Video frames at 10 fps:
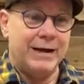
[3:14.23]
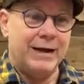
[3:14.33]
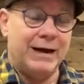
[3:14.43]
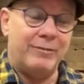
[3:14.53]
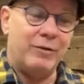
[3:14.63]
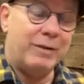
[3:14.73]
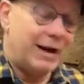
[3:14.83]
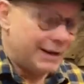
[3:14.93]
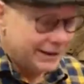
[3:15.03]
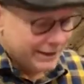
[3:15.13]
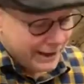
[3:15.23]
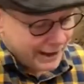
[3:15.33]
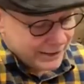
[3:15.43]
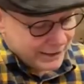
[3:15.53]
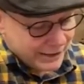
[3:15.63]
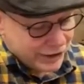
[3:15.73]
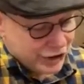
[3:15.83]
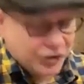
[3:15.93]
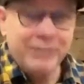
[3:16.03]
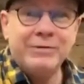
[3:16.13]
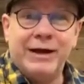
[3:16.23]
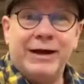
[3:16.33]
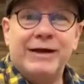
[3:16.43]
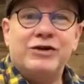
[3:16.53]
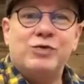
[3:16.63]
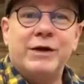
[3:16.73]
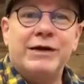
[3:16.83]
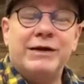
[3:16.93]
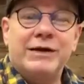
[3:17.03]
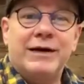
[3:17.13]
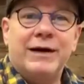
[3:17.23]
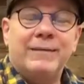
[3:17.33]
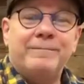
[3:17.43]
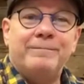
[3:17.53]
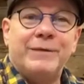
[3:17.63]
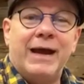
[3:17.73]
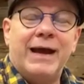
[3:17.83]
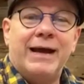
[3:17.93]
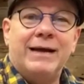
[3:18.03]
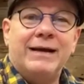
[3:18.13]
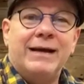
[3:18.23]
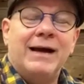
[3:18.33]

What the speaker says: And I'm reminded that some days we get up and